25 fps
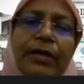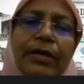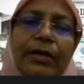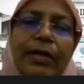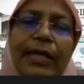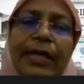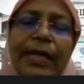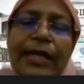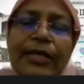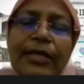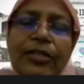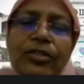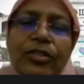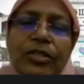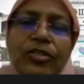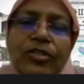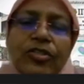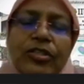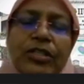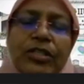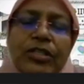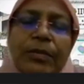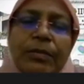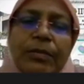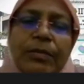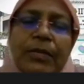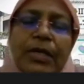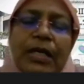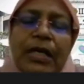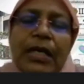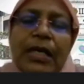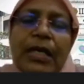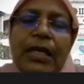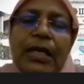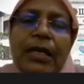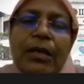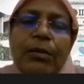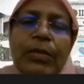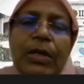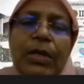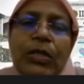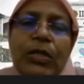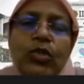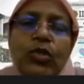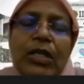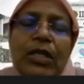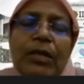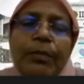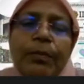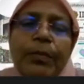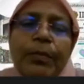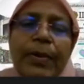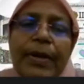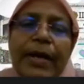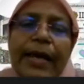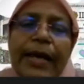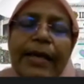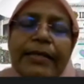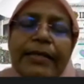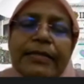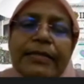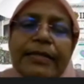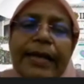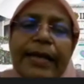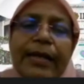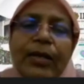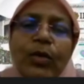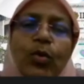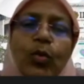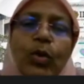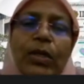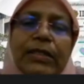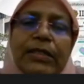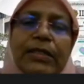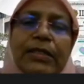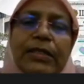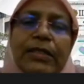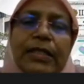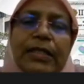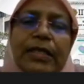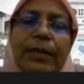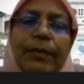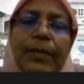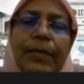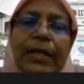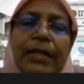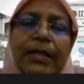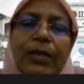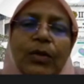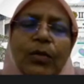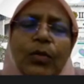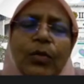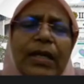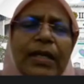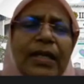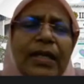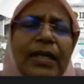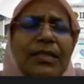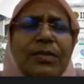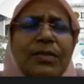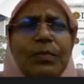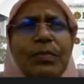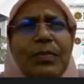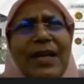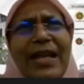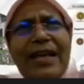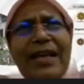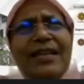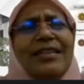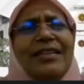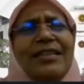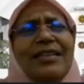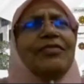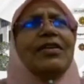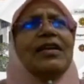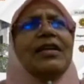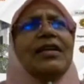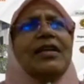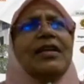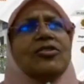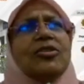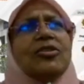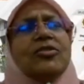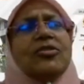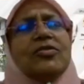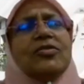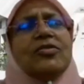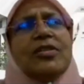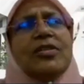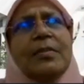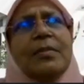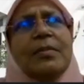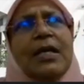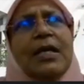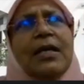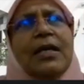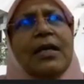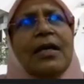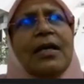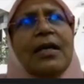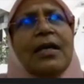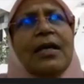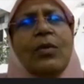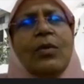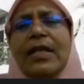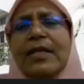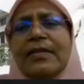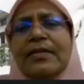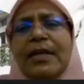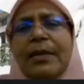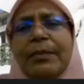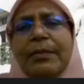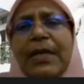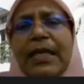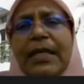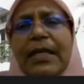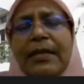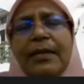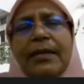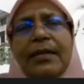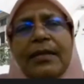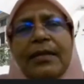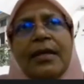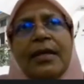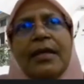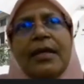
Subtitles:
relationship between price and quantity demanded. What is negative relationship? What does that mean?